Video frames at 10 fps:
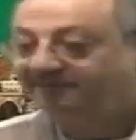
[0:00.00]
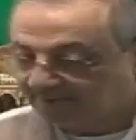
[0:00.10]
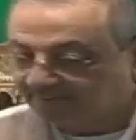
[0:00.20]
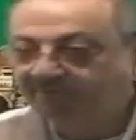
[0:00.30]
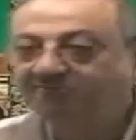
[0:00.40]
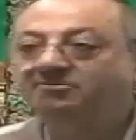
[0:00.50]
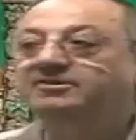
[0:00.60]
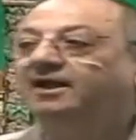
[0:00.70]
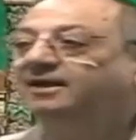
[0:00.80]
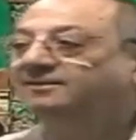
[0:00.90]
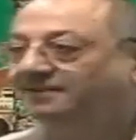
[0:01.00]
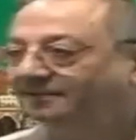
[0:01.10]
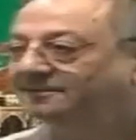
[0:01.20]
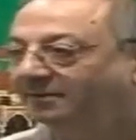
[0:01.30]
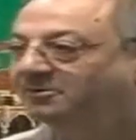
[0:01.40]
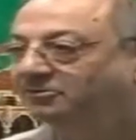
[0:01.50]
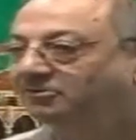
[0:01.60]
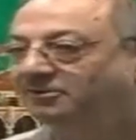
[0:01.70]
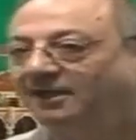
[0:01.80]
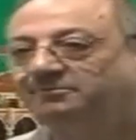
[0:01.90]

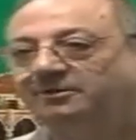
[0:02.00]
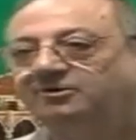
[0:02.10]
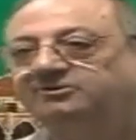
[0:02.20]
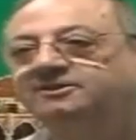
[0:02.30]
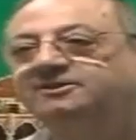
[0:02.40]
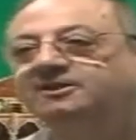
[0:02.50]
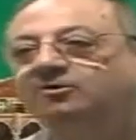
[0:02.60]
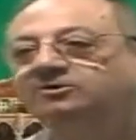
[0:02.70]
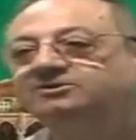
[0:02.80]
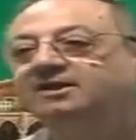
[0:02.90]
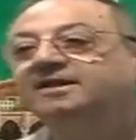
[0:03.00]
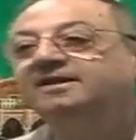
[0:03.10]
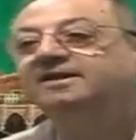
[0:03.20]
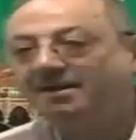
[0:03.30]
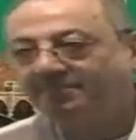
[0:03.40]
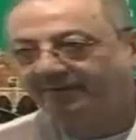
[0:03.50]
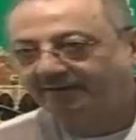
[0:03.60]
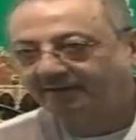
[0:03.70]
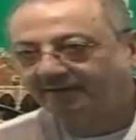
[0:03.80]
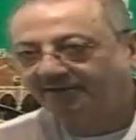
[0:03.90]
Tamizuzat. Huh? because it denotes
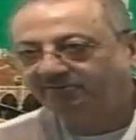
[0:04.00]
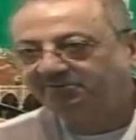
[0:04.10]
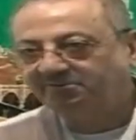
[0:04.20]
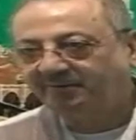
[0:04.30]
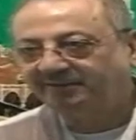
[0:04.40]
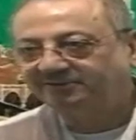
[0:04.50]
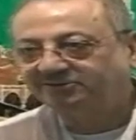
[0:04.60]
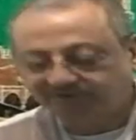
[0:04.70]
number. Are you with me, brothers and